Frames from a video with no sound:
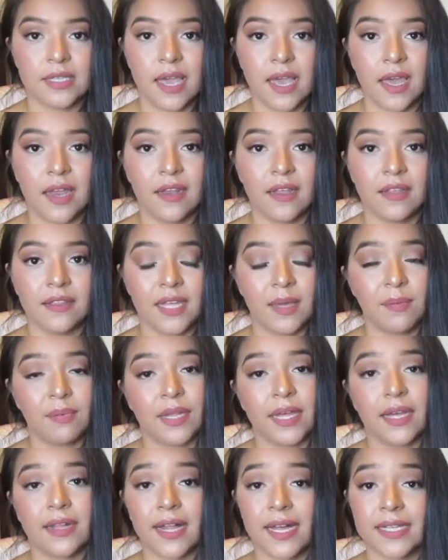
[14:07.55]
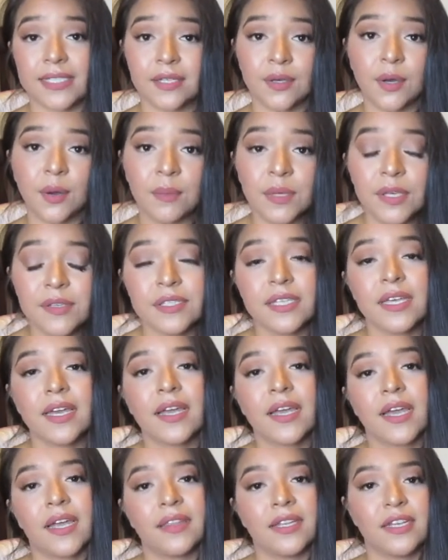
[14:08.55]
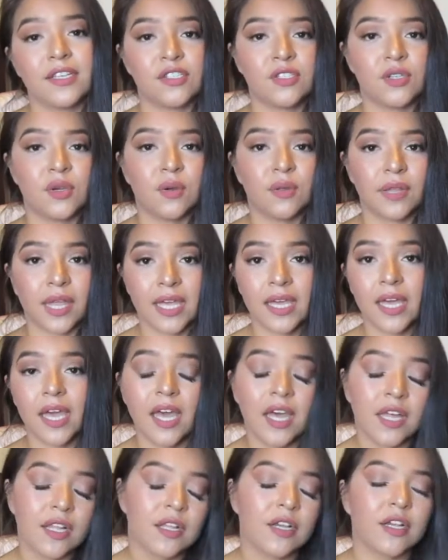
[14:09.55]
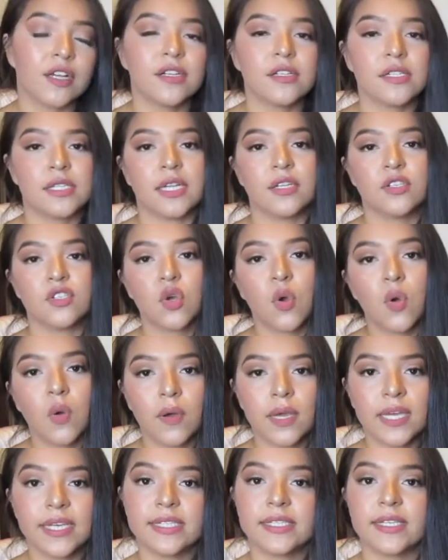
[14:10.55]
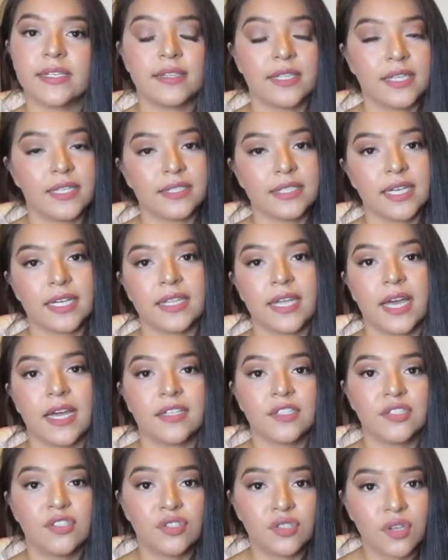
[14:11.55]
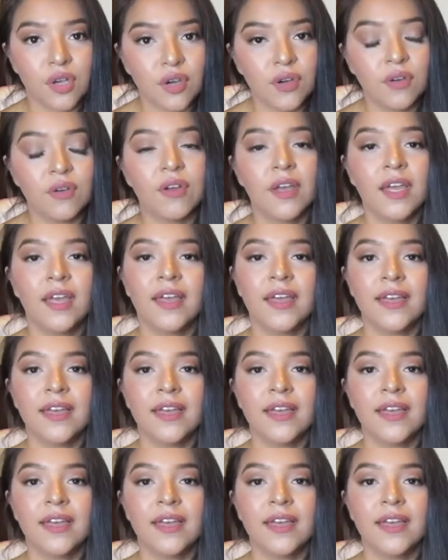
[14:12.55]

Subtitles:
and they play classical music, and they show like colors and toys and things like that. So